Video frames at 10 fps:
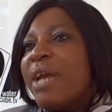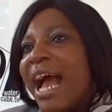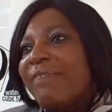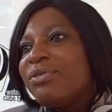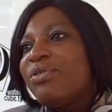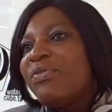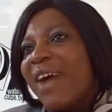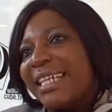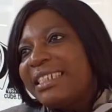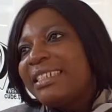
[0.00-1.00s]
we have to
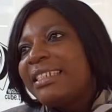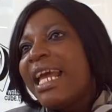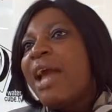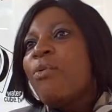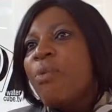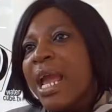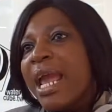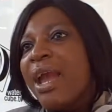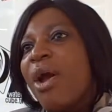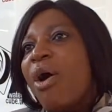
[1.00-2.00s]
fashion a
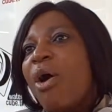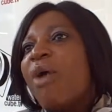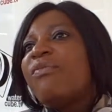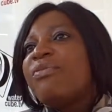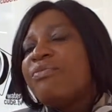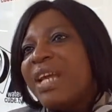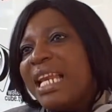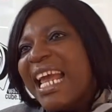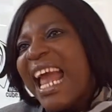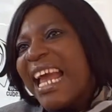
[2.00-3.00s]
way of
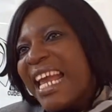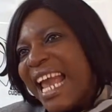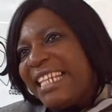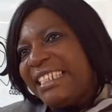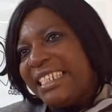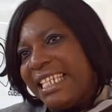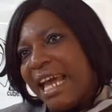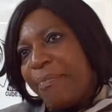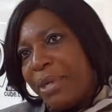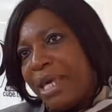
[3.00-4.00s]
really engaging
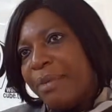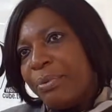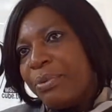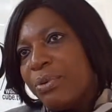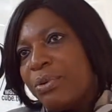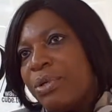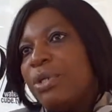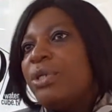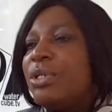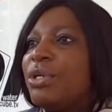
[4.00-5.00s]
the people,
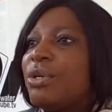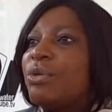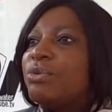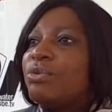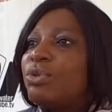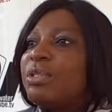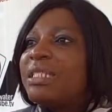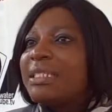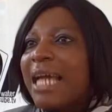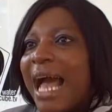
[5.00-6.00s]
you know, to
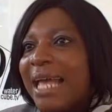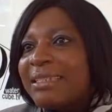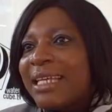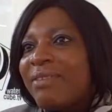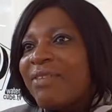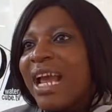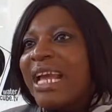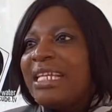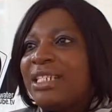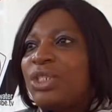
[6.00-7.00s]
discuss the
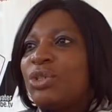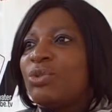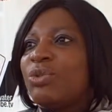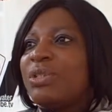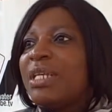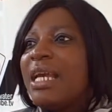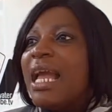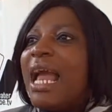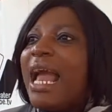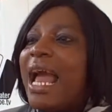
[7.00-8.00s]
rare issues
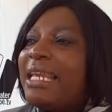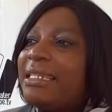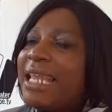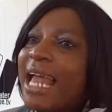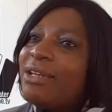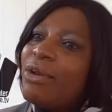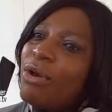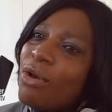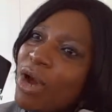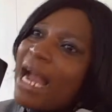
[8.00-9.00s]
and then
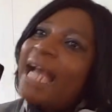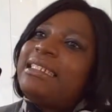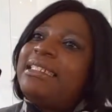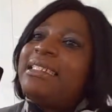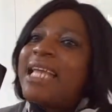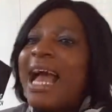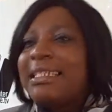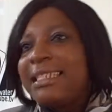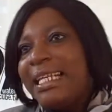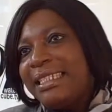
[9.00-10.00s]
look at
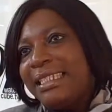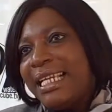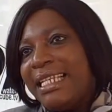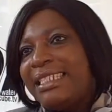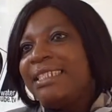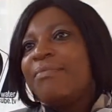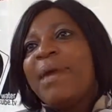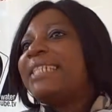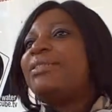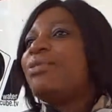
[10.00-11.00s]
their sanitation, yeah.
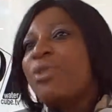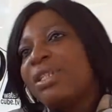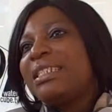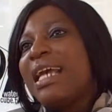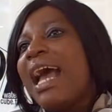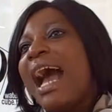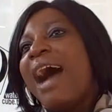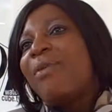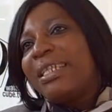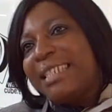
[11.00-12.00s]
but not
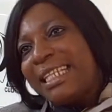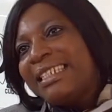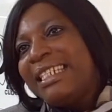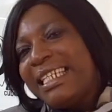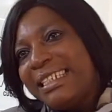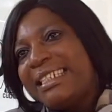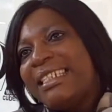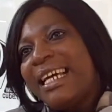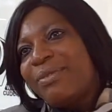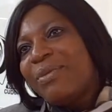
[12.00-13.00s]
our sanitation.
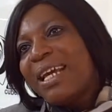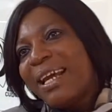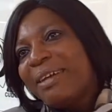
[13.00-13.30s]
So,